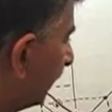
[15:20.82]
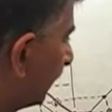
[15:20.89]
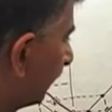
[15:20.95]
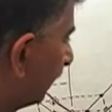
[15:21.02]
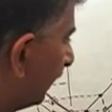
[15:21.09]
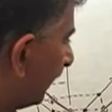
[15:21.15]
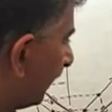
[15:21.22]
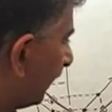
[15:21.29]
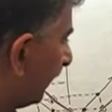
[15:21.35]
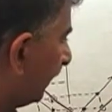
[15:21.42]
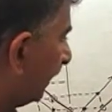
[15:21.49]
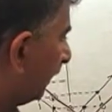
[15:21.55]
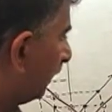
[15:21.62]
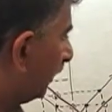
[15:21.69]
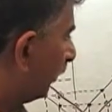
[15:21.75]
it's going to sit at
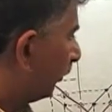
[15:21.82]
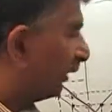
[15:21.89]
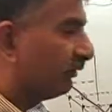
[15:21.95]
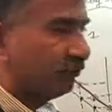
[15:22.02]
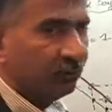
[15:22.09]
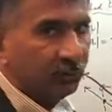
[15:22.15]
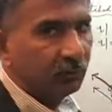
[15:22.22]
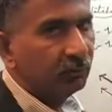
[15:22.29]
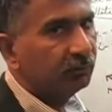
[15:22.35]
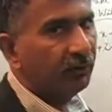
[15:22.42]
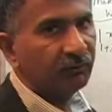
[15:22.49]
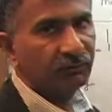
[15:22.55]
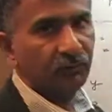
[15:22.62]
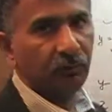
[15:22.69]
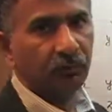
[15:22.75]
1, 0.
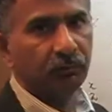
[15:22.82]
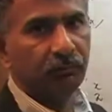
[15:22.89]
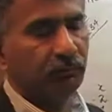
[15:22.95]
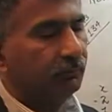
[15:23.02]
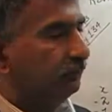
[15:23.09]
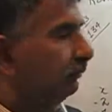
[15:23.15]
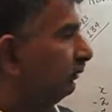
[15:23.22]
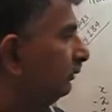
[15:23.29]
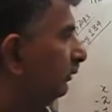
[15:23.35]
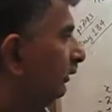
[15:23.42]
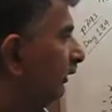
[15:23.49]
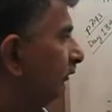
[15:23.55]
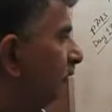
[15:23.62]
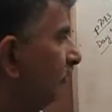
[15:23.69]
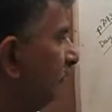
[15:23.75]
That's cool.
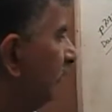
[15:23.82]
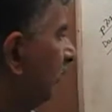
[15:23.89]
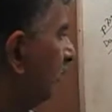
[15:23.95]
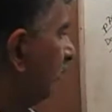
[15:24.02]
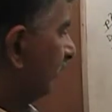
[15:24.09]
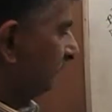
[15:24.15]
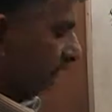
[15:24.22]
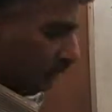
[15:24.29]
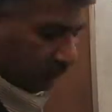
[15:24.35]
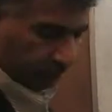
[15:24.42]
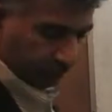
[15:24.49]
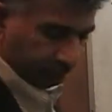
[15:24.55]
It's going to sit at 1, 0.